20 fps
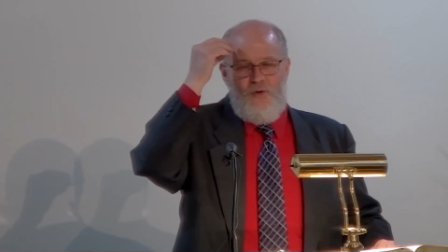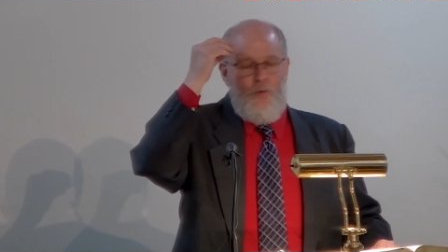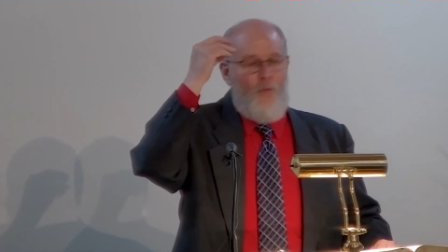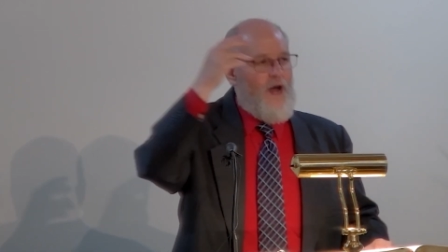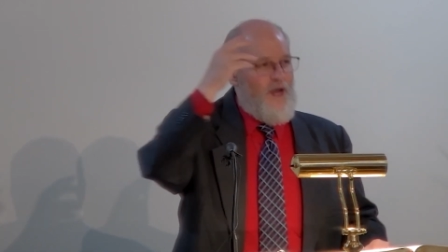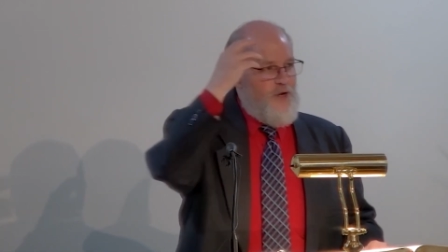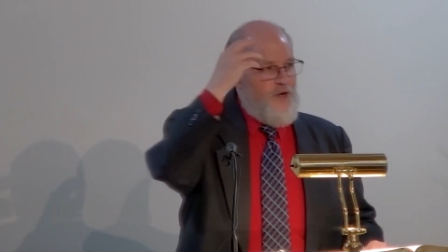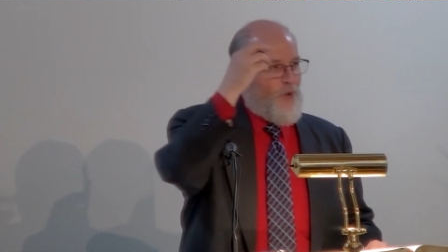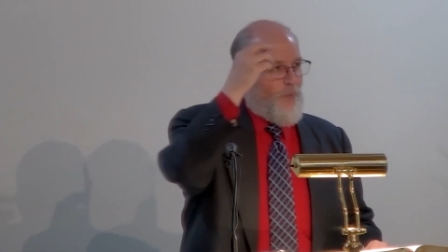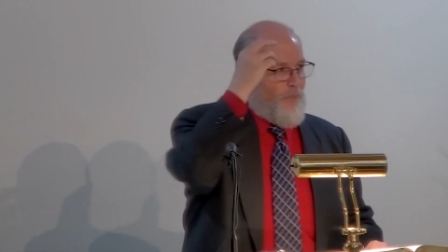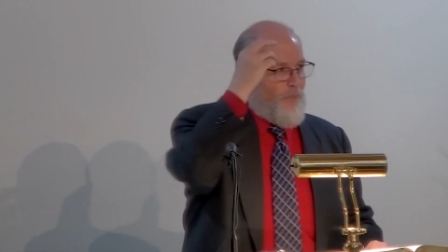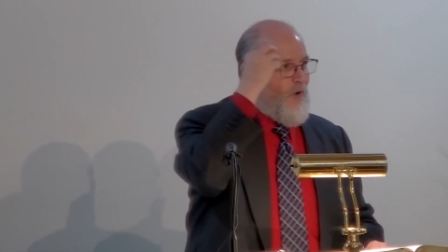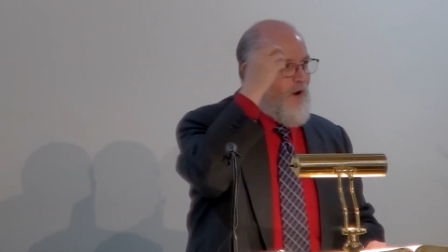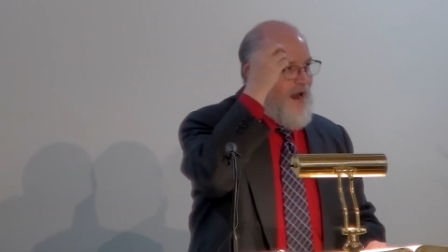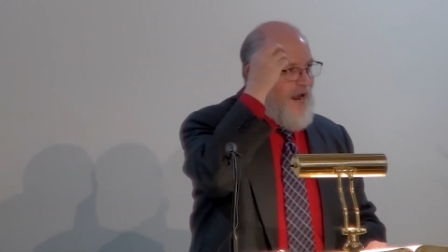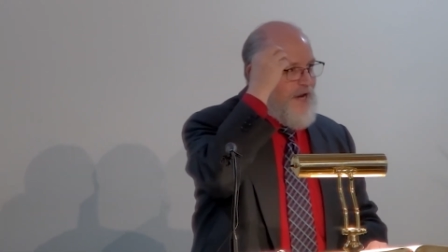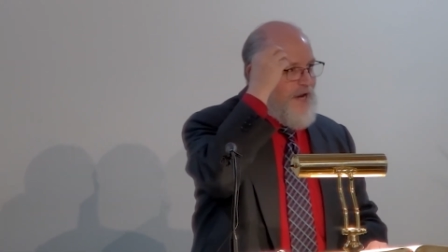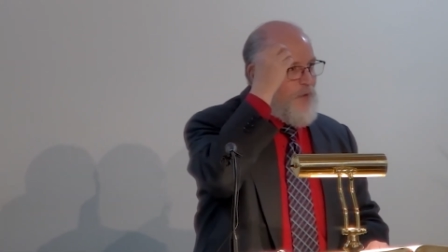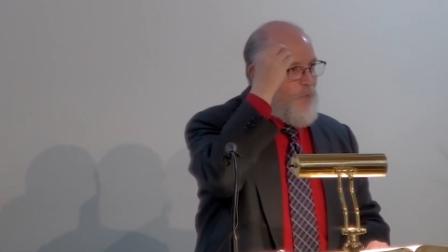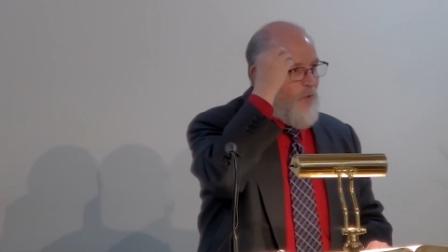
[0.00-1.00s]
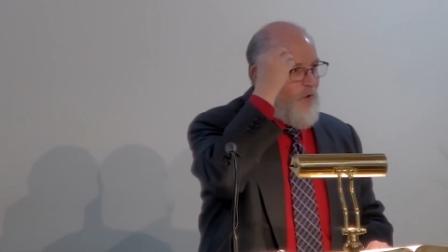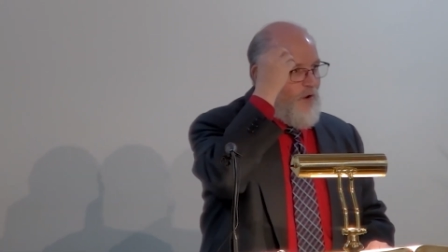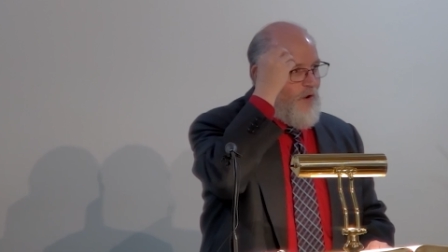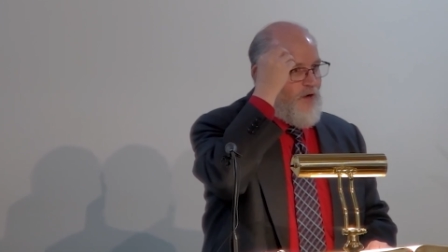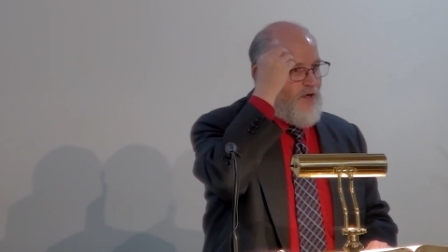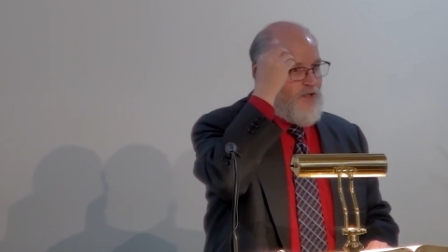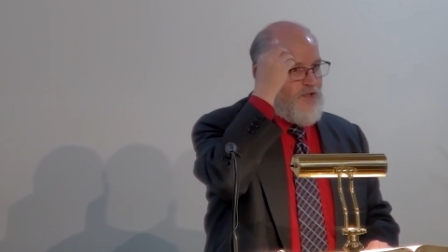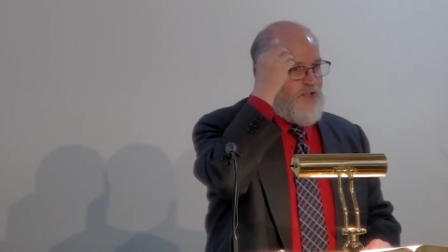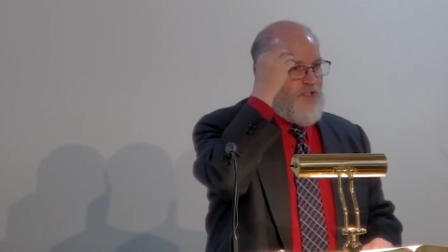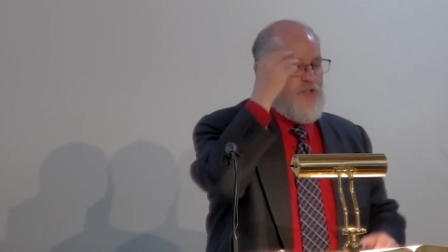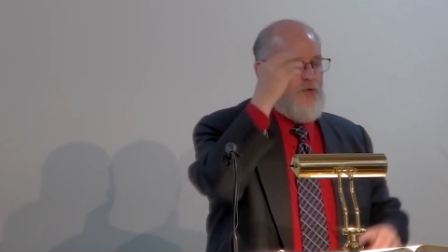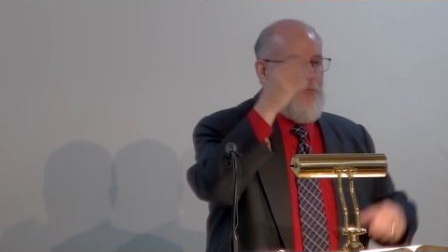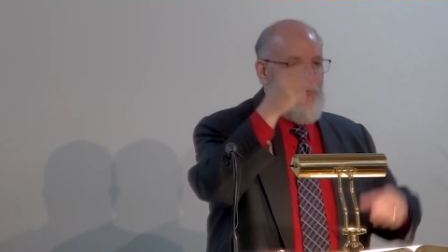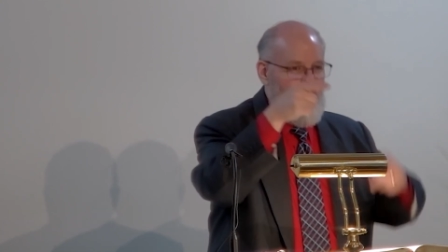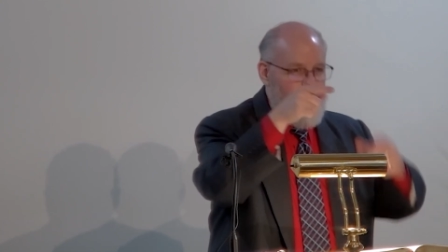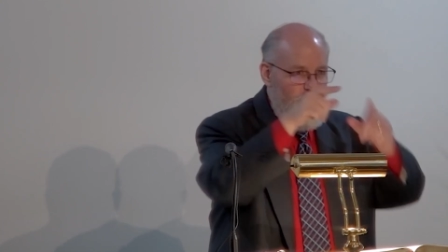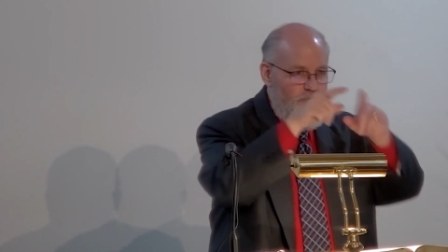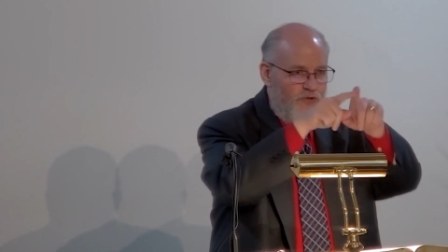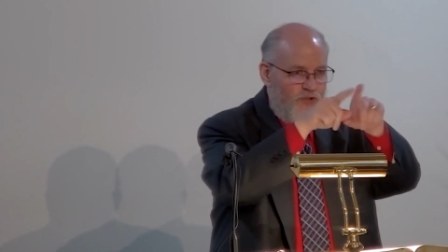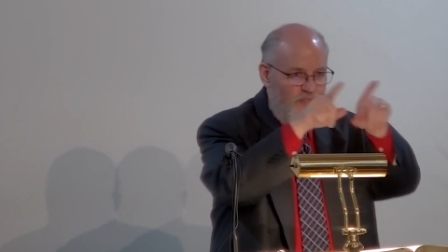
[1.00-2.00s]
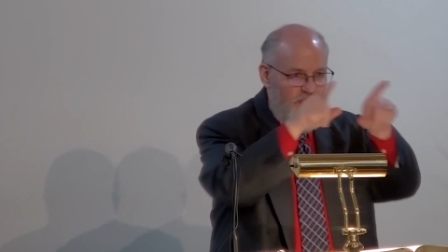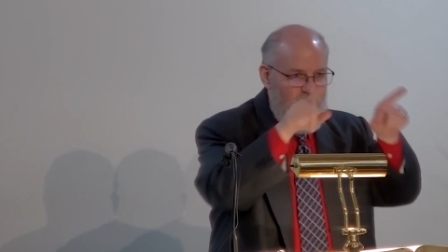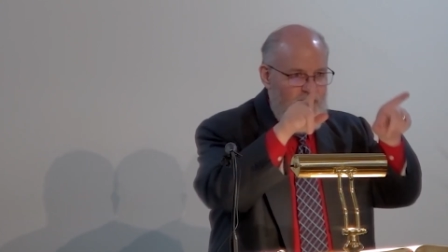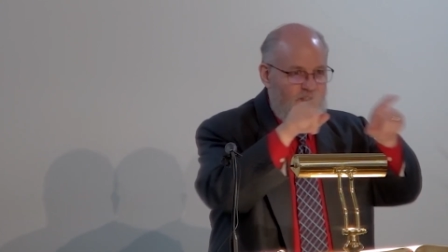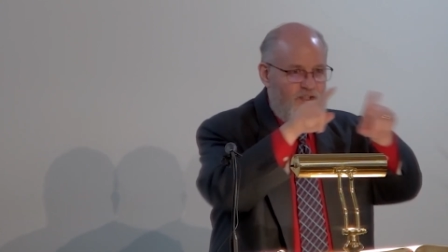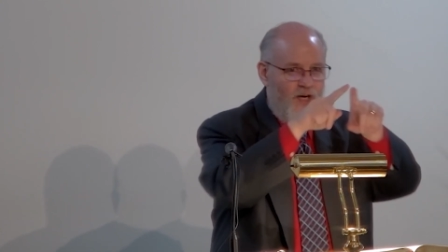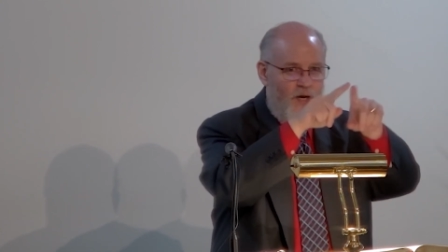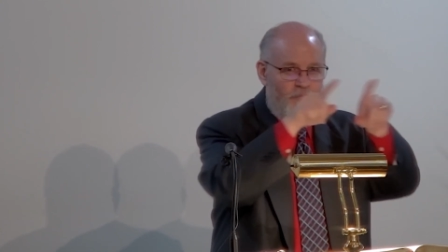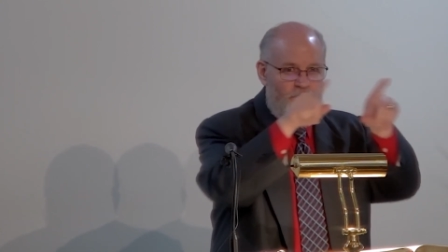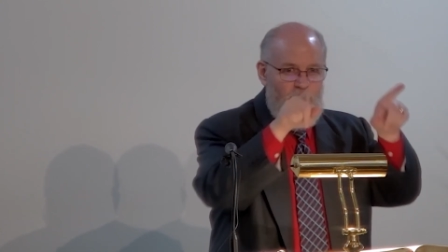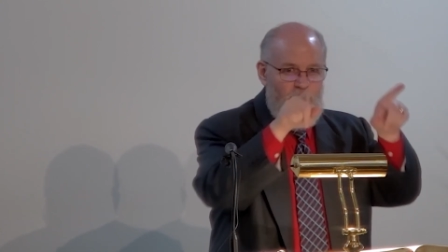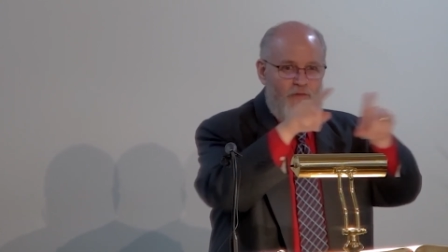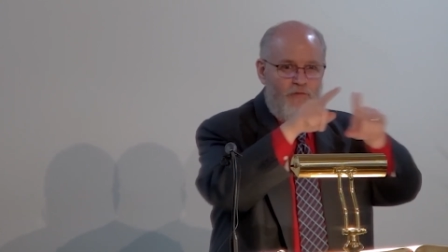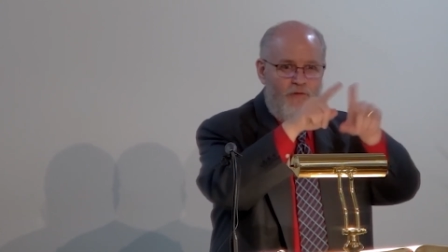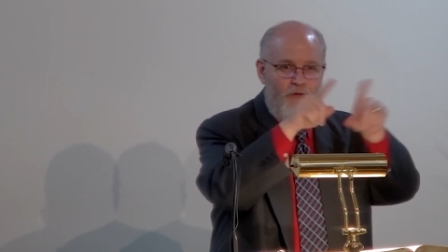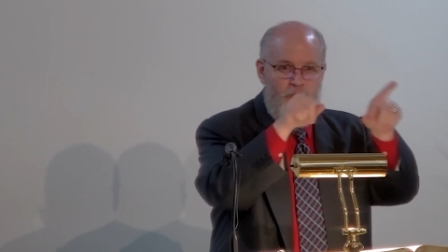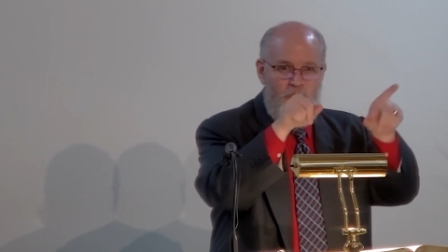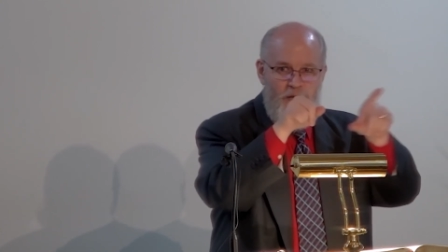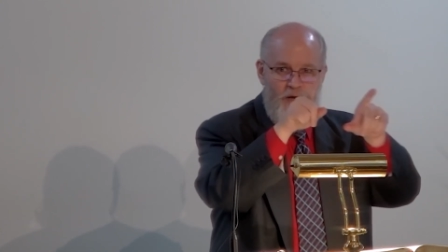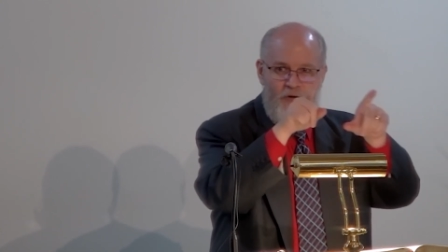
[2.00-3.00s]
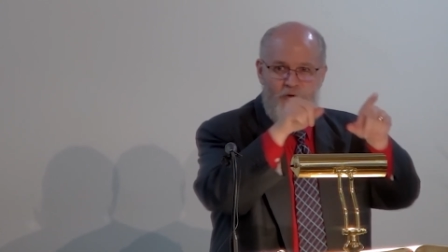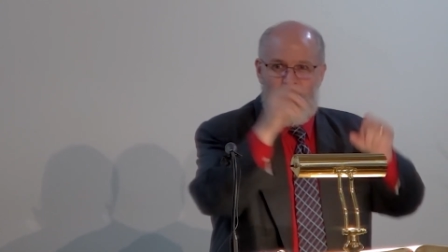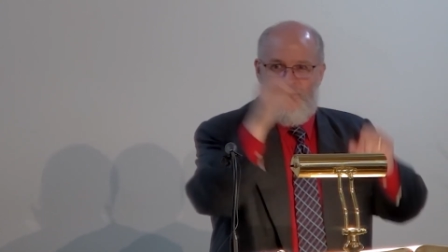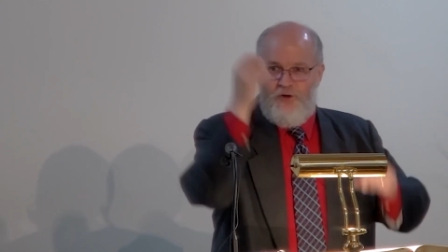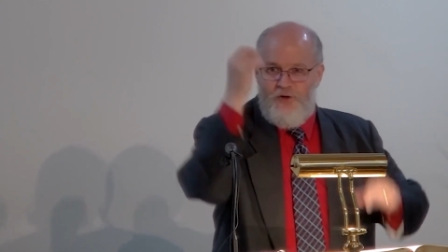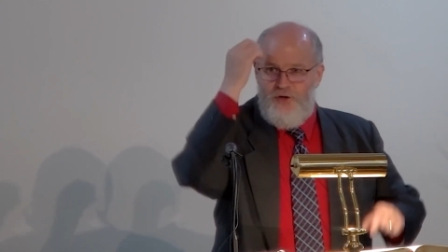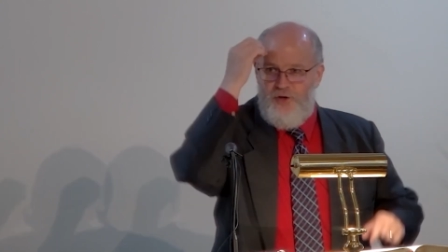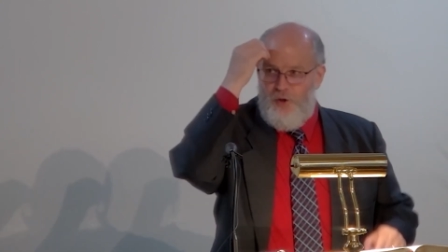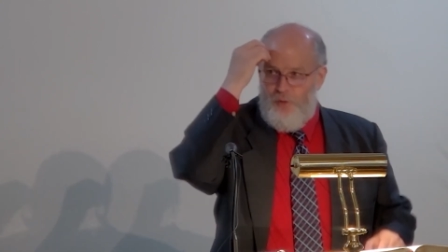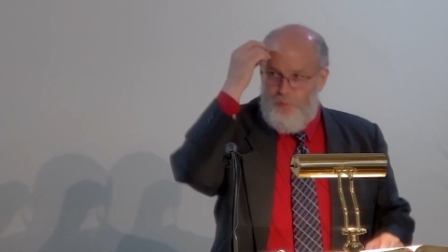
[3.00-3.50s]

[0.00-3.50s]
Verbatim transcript: the way your brain works is when you see something familiar,